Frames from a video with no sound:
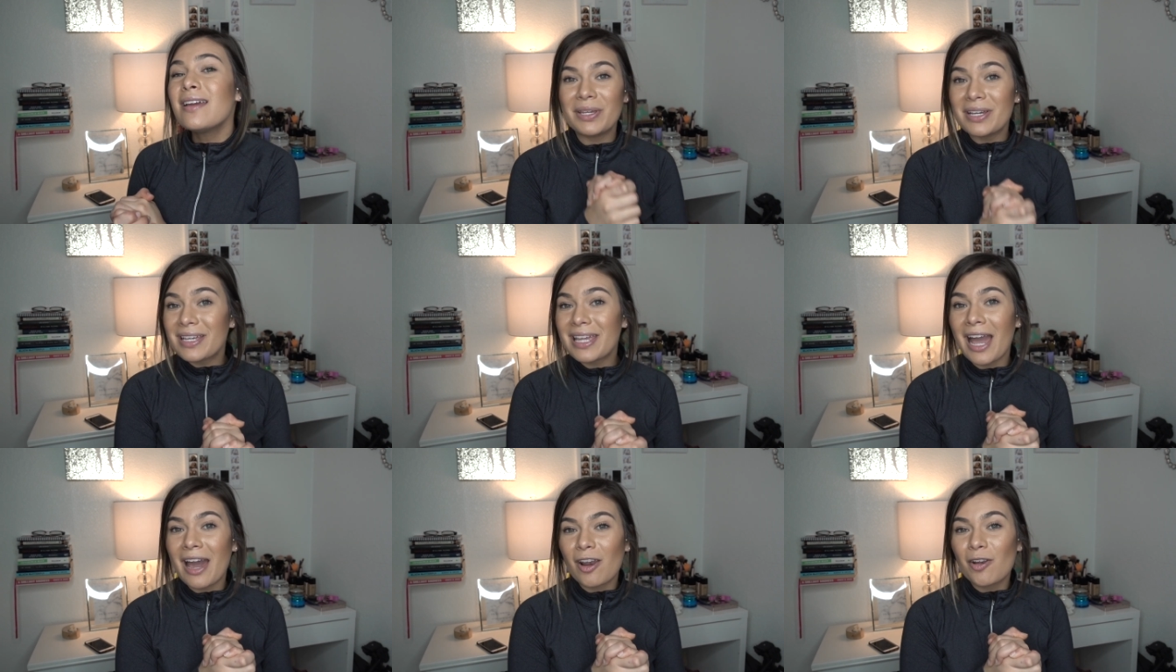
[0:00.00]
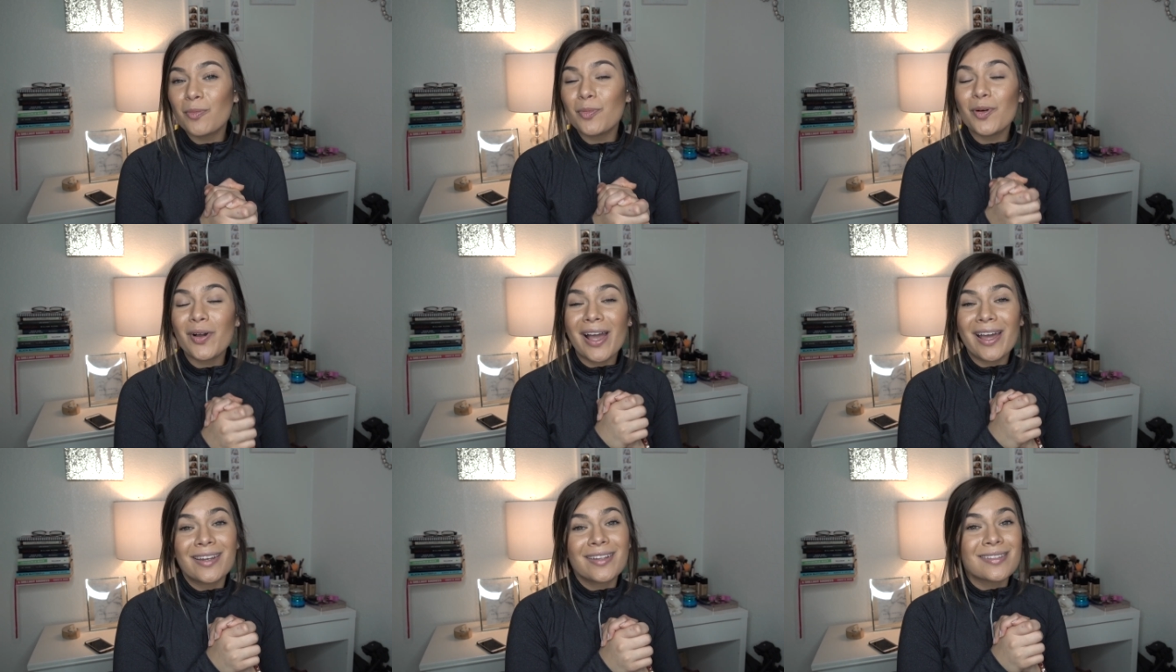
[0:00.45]
be
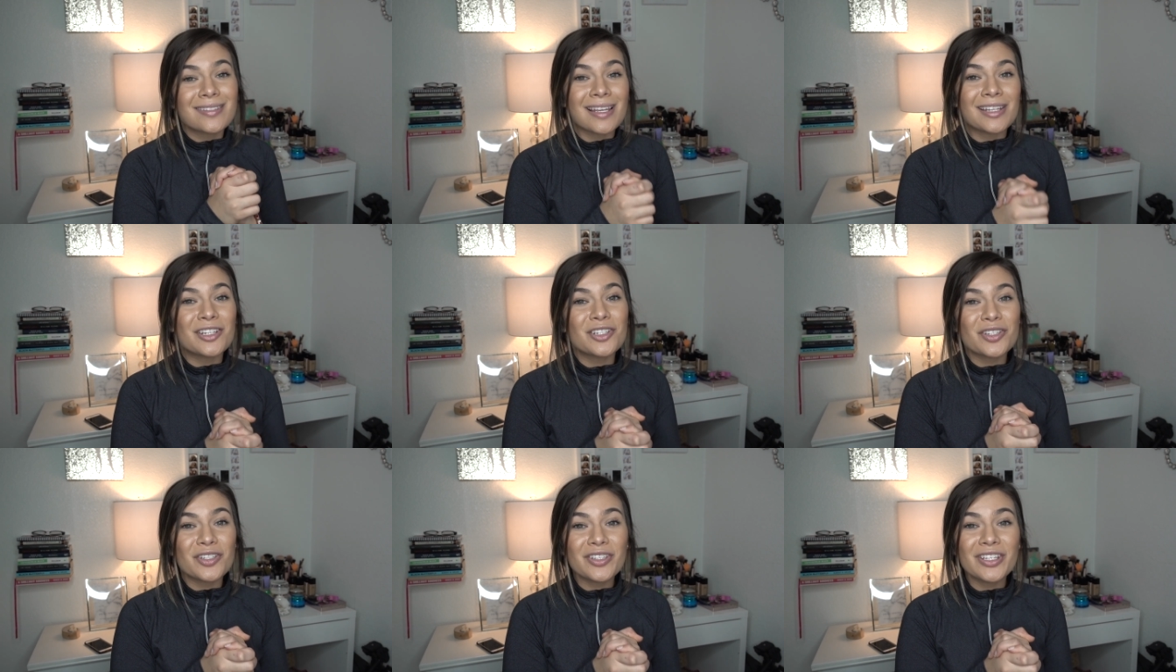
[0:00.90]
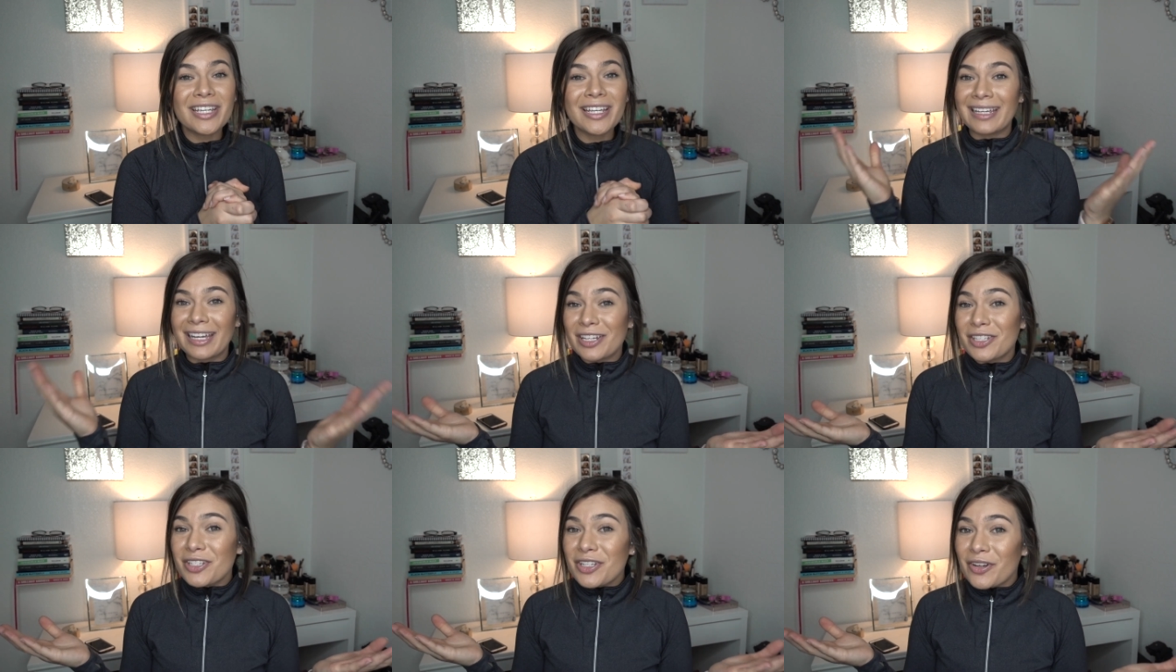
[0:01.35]
accountable, and essentially
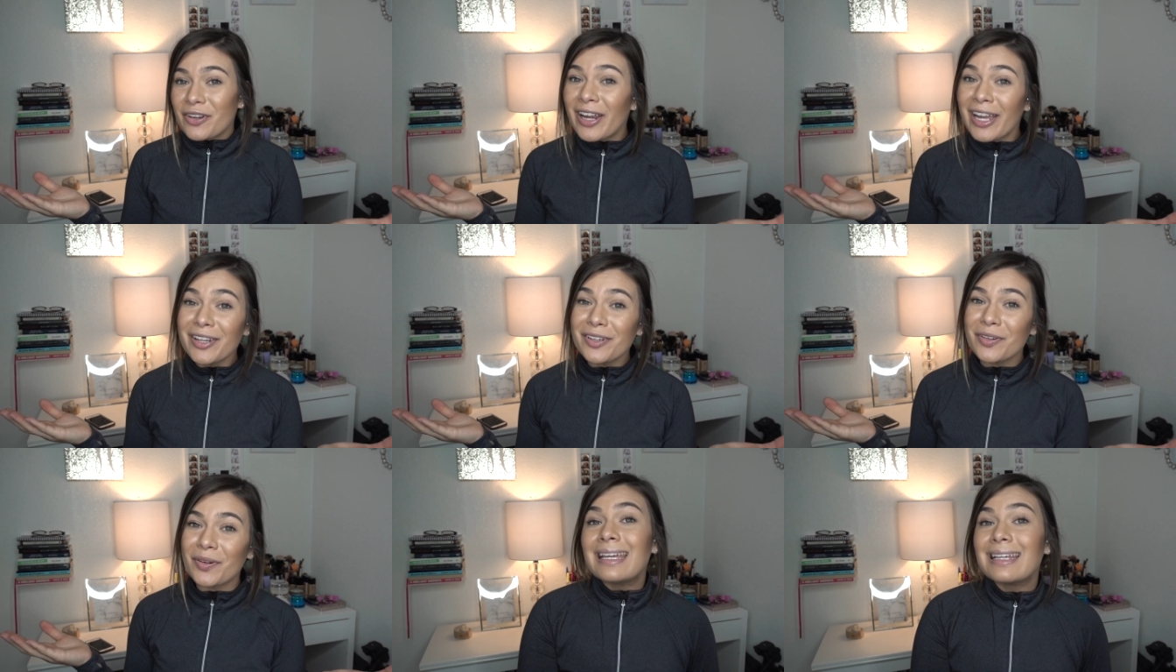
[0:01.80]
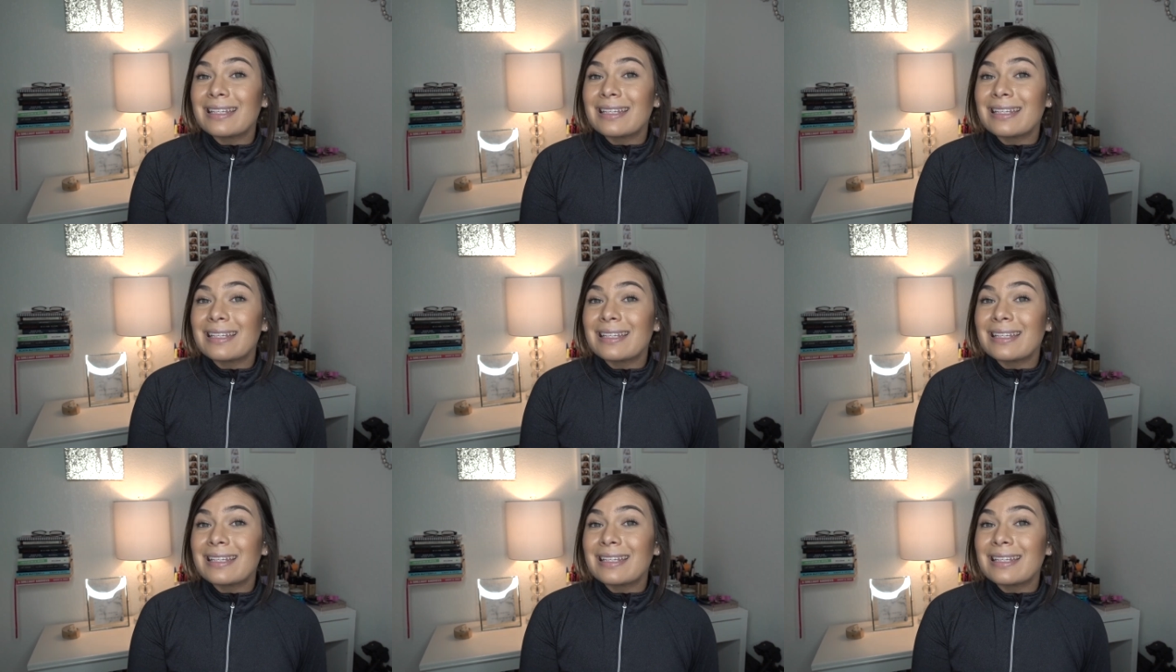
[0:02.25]
get to your end goal.